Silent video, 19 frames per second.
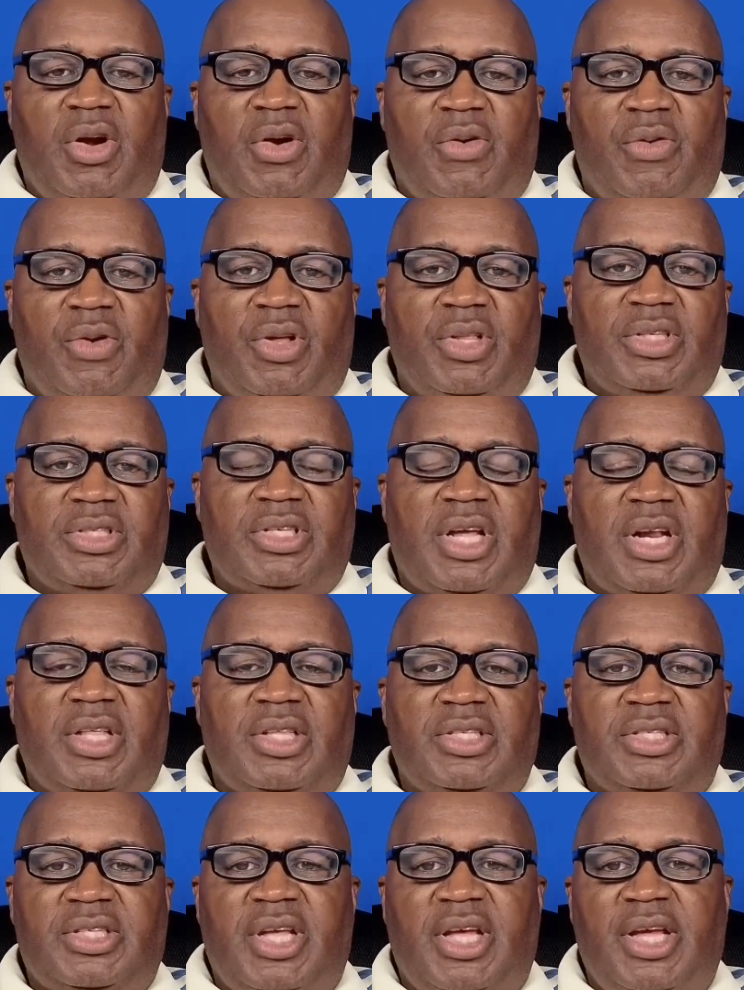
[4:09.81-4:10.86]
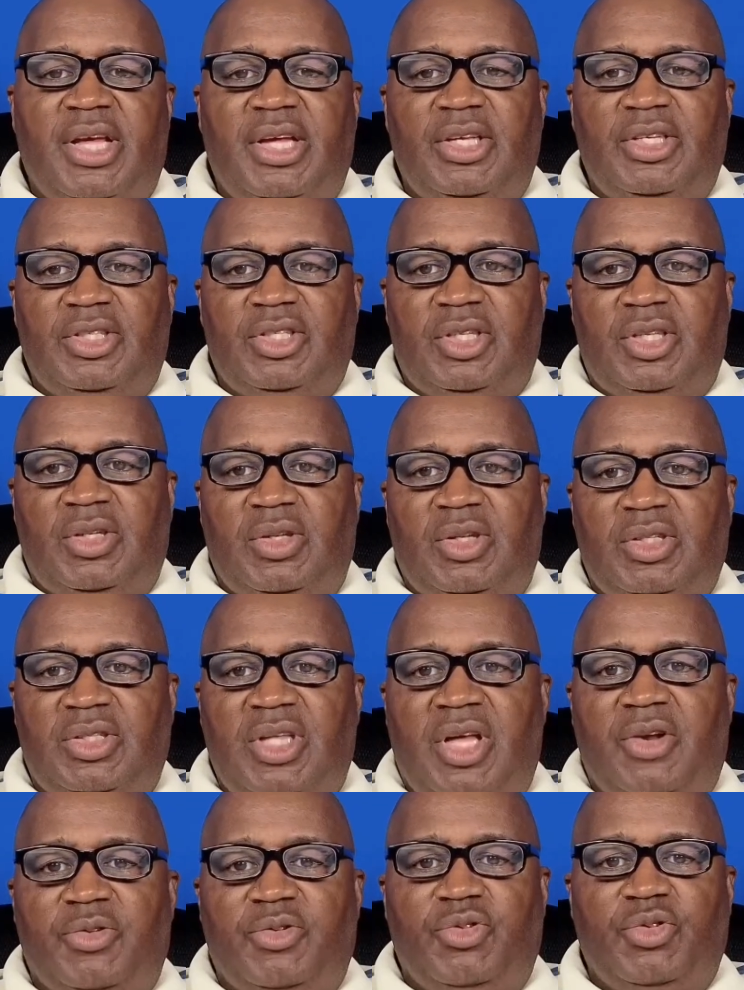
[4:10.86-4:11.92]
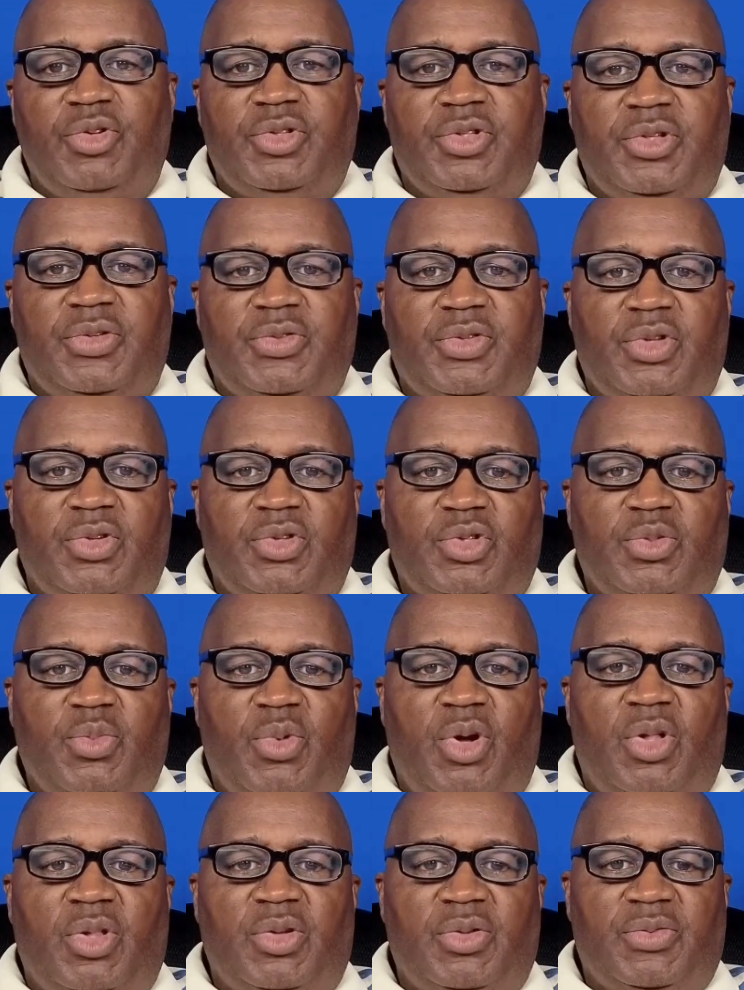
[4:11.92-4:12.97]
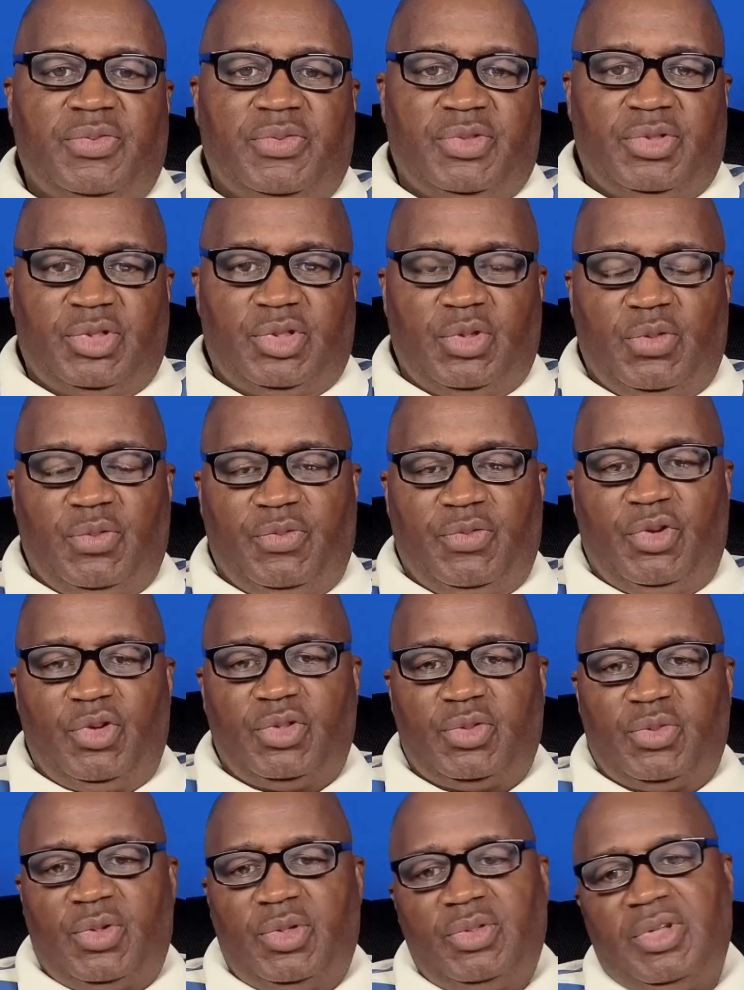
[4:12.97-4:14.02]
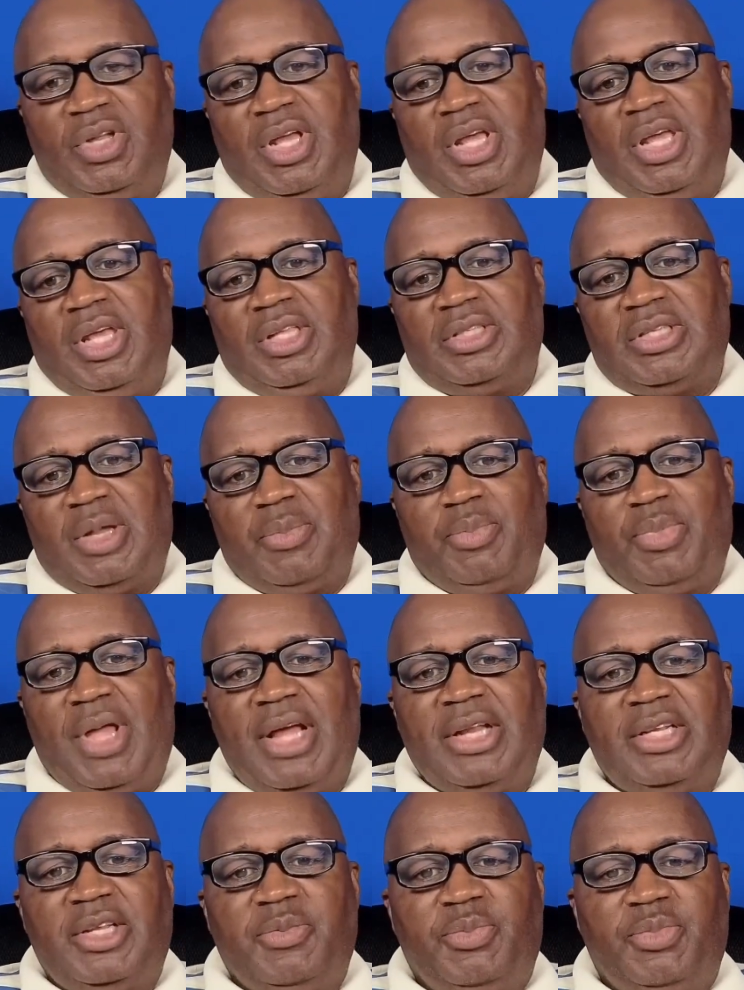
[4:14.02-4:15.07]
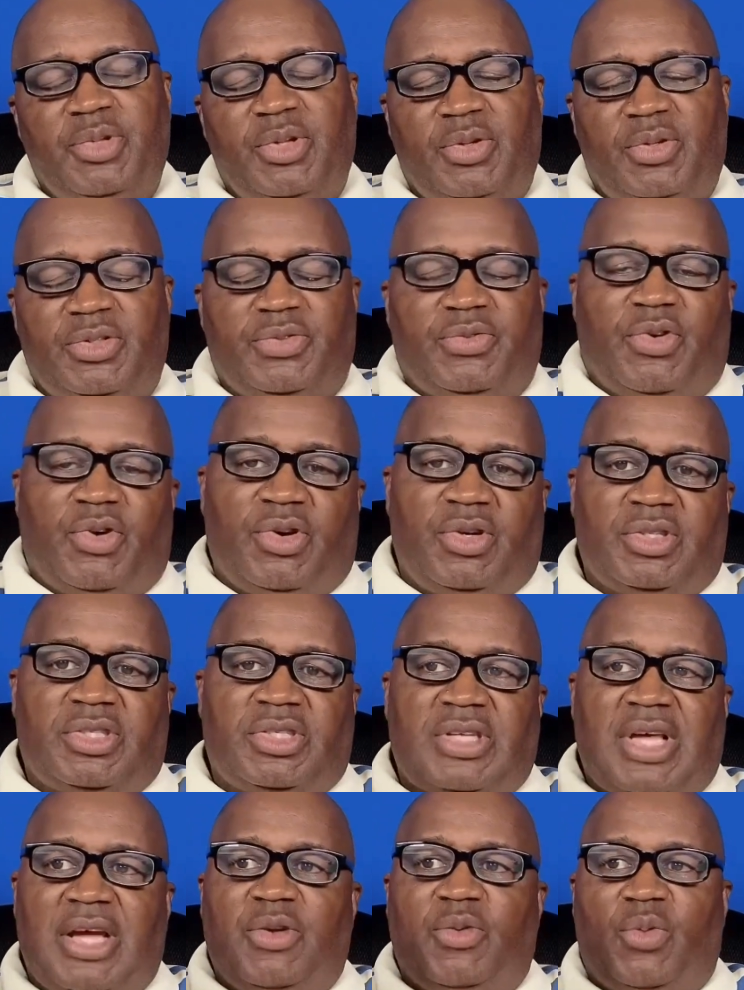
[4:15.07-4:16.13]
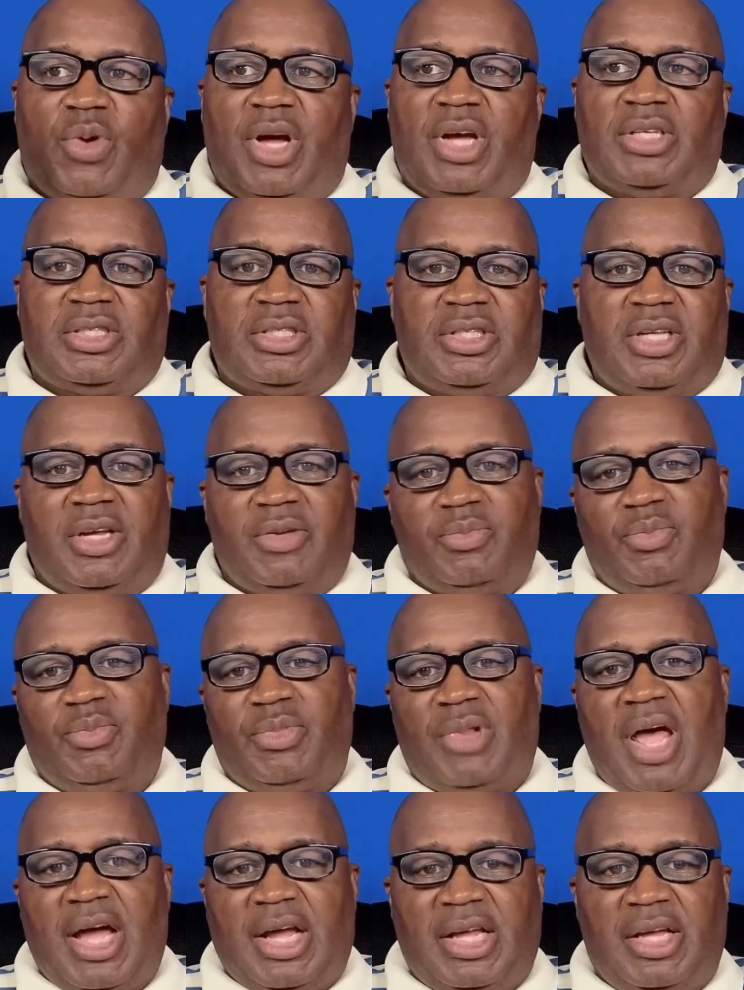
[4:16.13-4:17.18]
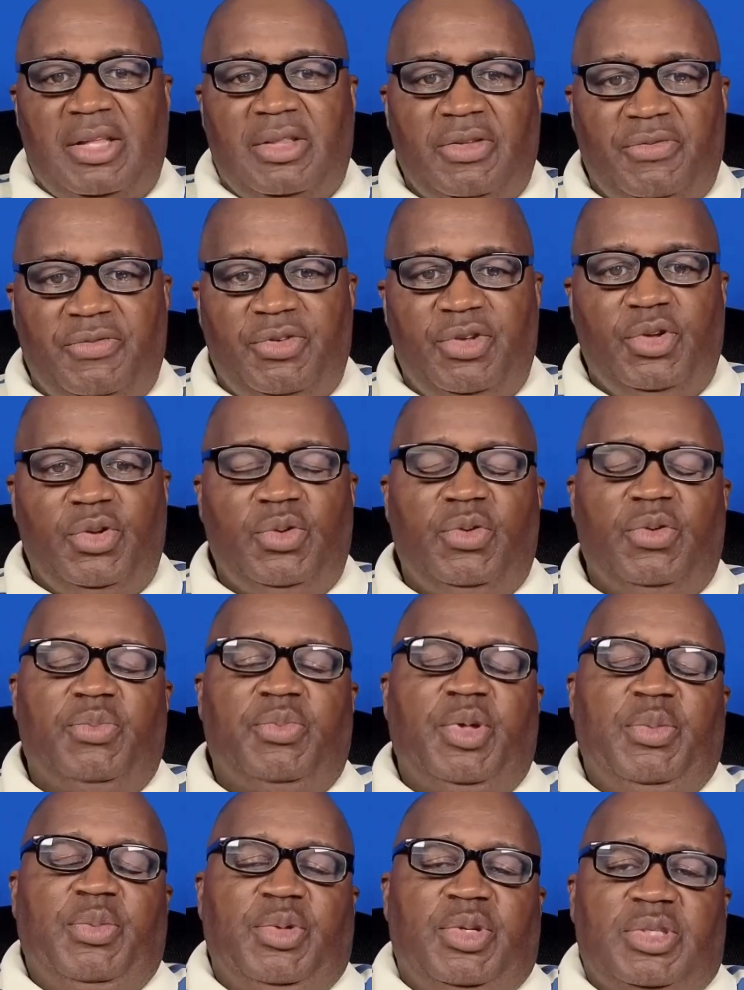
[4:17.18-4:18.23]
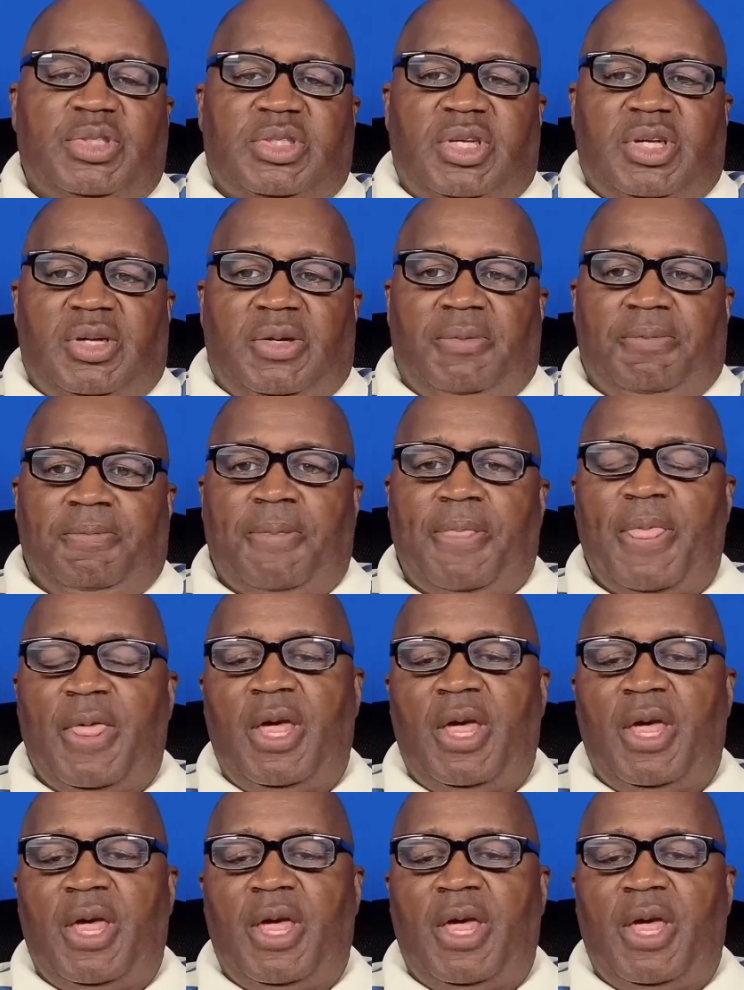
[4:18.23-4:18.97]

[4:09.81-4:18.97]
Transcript: are on the side of the stage, and it's not intrusive, so they're smaller, so folks it's not blinding, as far as sight wise, it's not blocking the view of people to see them.